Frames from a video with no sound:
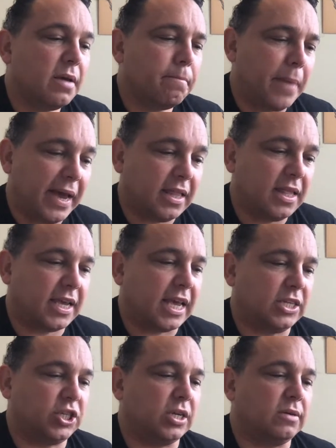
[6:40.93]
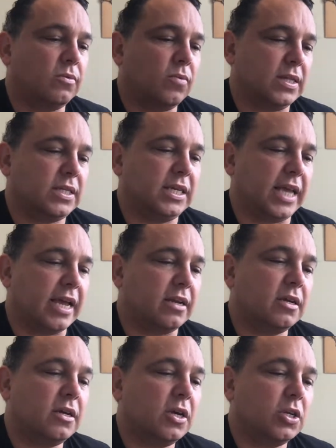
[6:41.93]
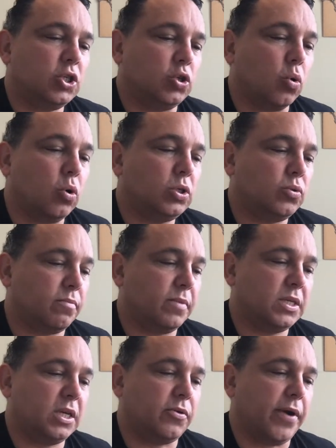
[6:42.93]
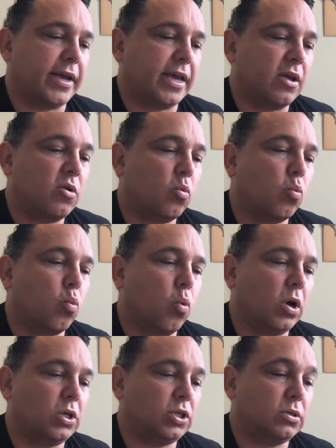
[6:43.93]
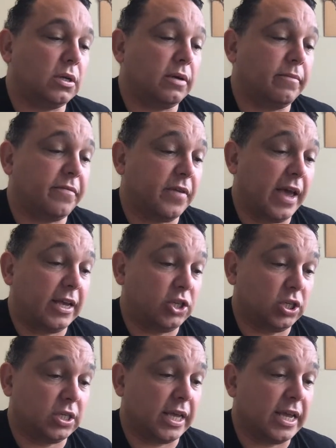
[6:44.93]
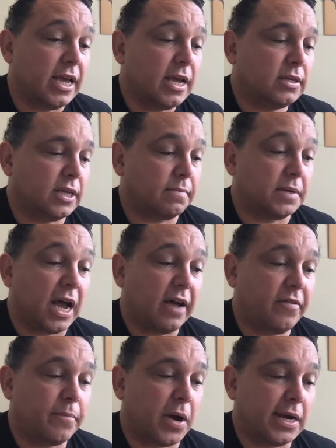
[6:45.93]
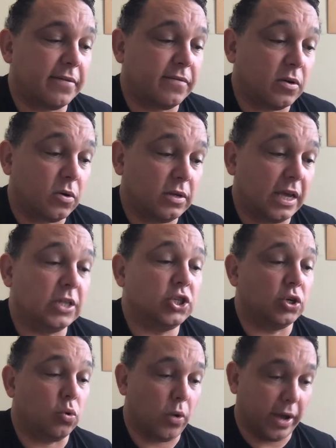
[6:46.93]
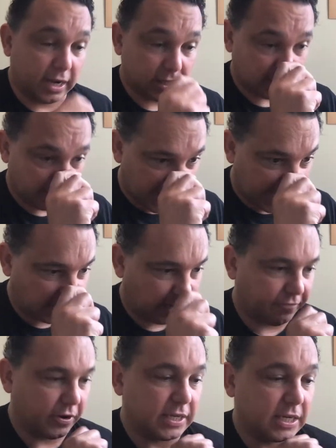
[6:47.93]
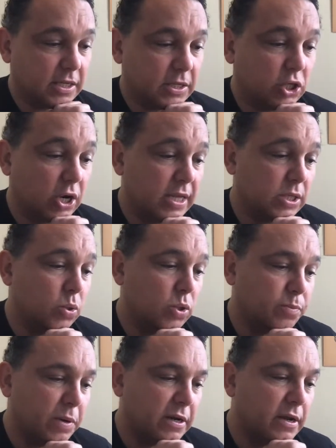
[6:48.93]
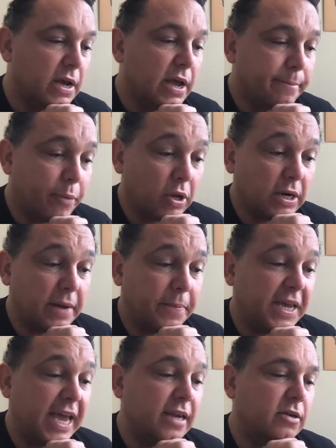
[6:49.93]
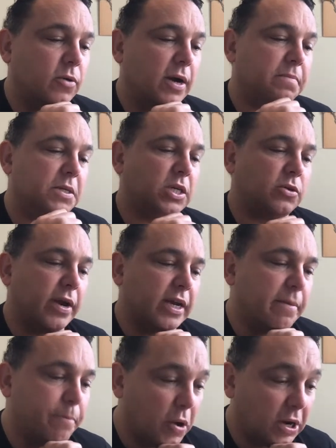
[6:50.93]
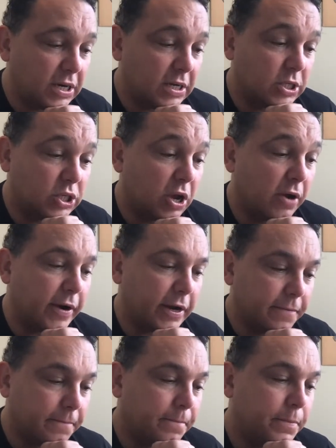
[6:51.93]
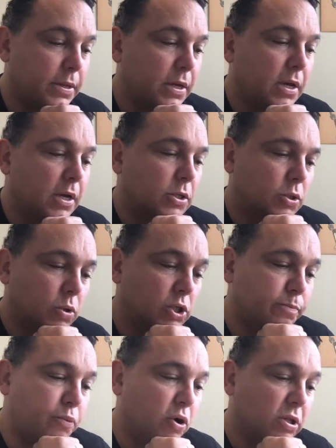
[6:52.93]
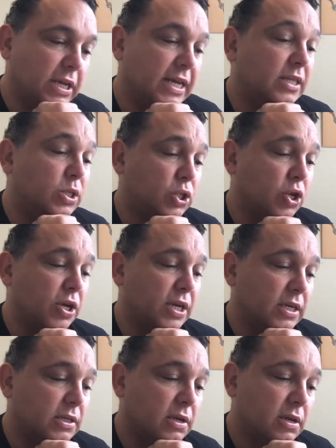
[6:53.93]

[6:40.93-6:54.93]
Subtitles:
Back in the kitchen, once again, George, with Mr. Cranky watching him anxiously, tipped half a pint of engine oil and some antifreeze into the giant saucepan. Boil it up again, cried Mr. Cranky. Boil it and stir it. George boiled it and stirred it.